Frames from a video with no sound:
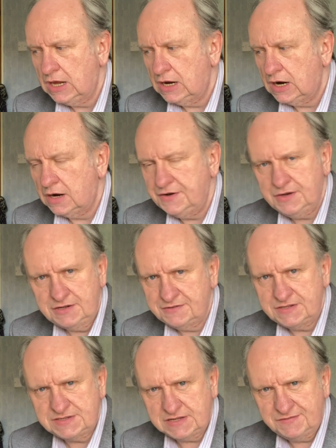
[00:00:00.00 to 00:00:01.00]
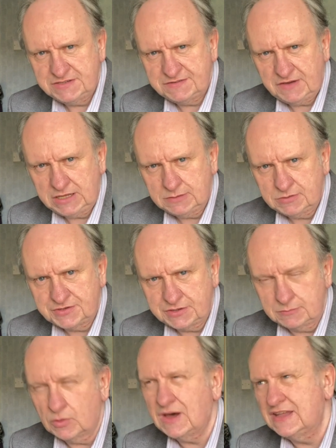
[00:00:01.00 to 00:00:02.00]
none of this stuff is available to them.
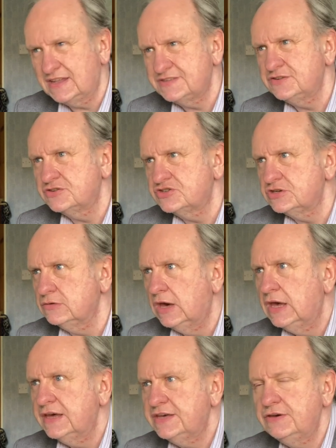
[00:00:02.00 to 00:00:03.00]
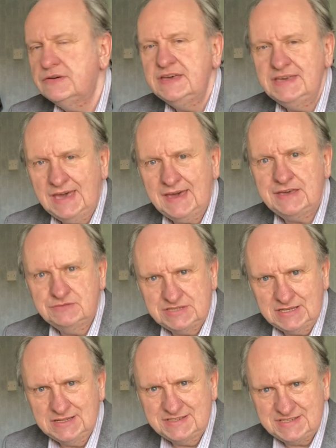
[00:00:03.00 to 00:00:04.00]
Well, that's not true. You can get
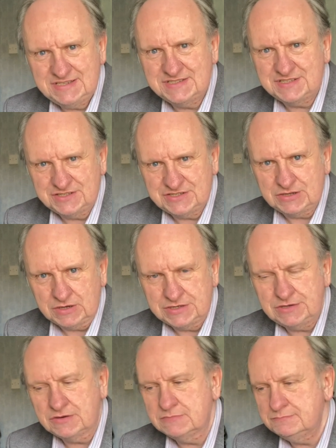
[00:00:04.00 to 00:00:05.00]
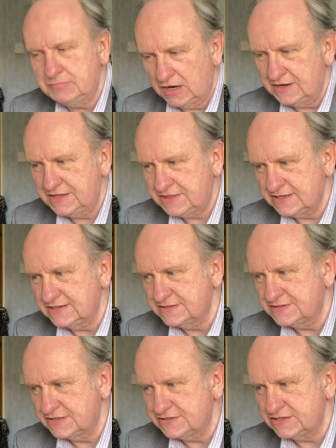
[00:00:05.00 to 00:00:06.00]
utilities that do it. You can buy things
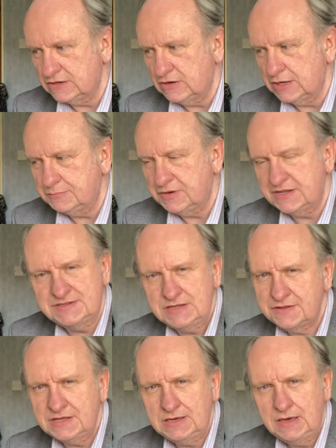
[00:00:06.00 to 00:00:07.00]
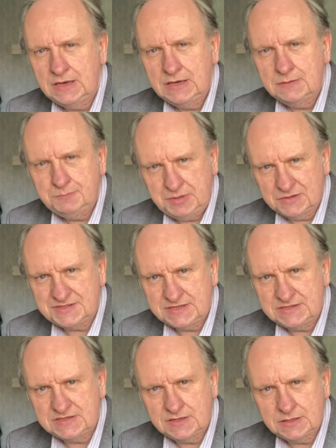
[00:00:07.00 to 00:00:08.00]
that do it, but there's nothing built
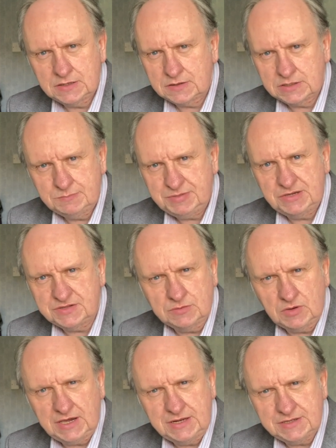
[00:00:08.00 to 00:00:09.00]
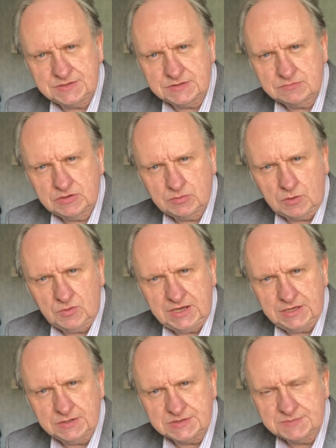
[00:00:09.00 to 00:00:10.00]
into the computer the way it is with what we
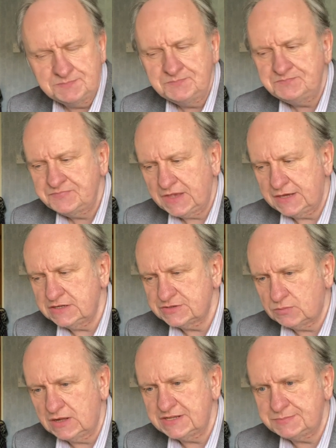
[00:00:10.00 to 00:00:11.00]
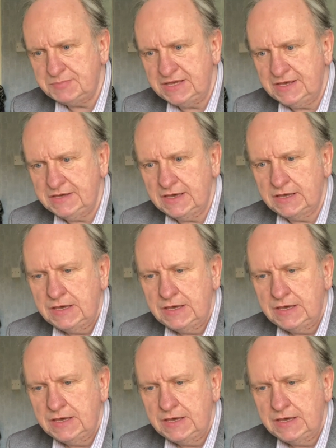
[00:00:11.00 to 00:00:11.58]
use. And as well as being,